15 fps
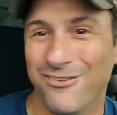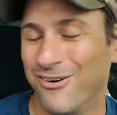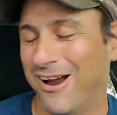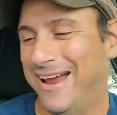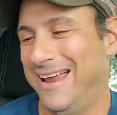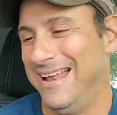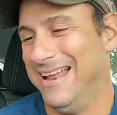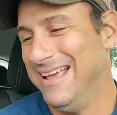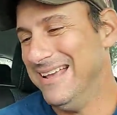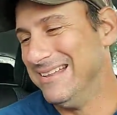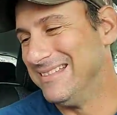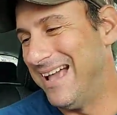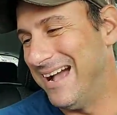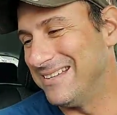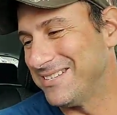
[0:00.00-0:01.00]
right?
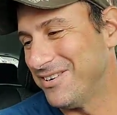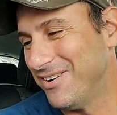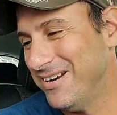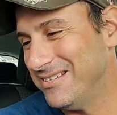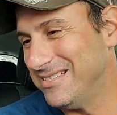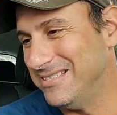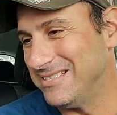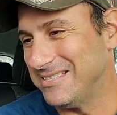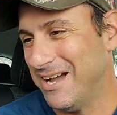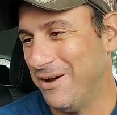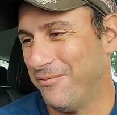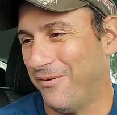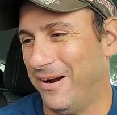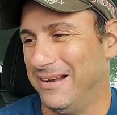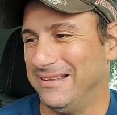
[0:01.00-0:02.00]
That's crazy
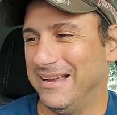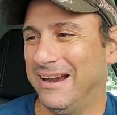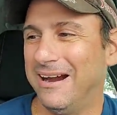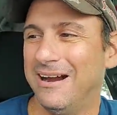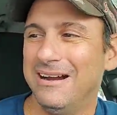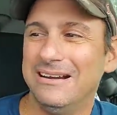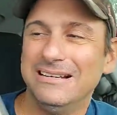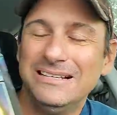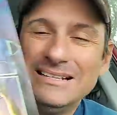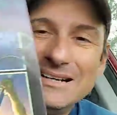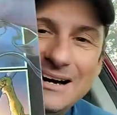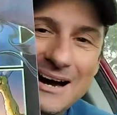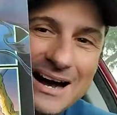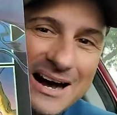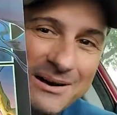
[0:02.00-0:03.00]
stuff right there.
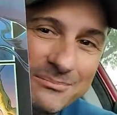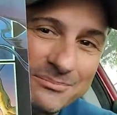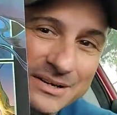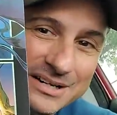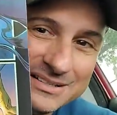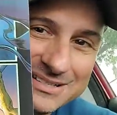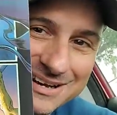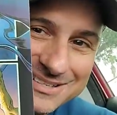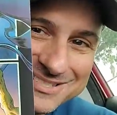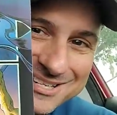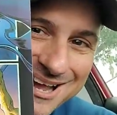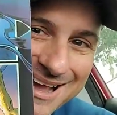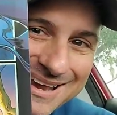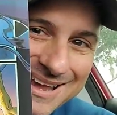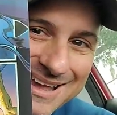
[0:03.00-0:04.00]
But it does
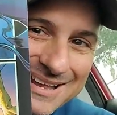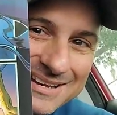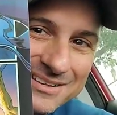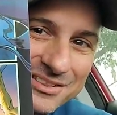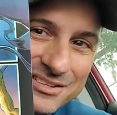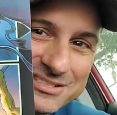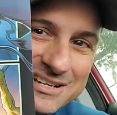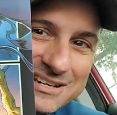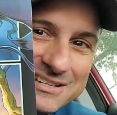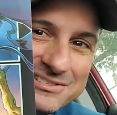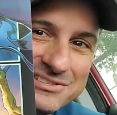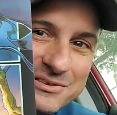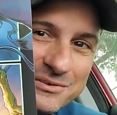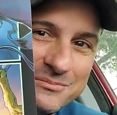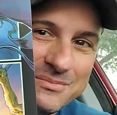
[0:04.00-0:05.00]
tie in. It looks like
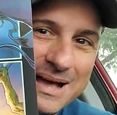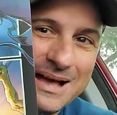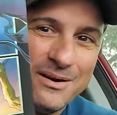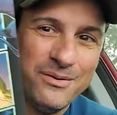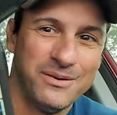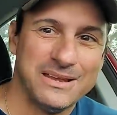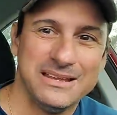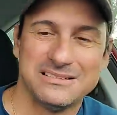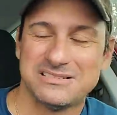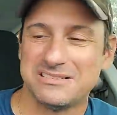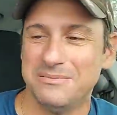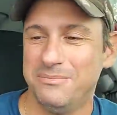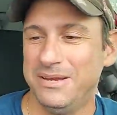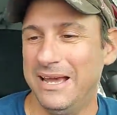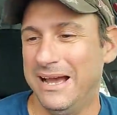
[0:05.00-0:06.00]
he's doing battle against
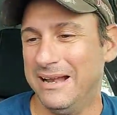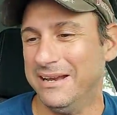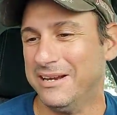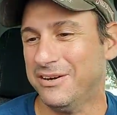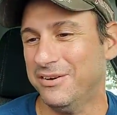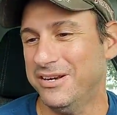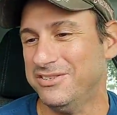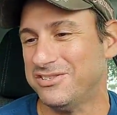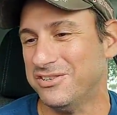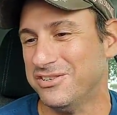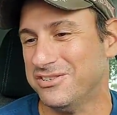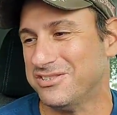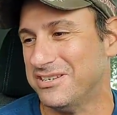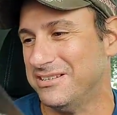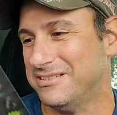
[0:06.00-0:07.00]
symbiotic
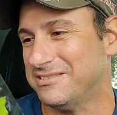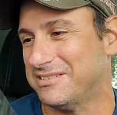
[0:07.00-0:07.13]
creatures and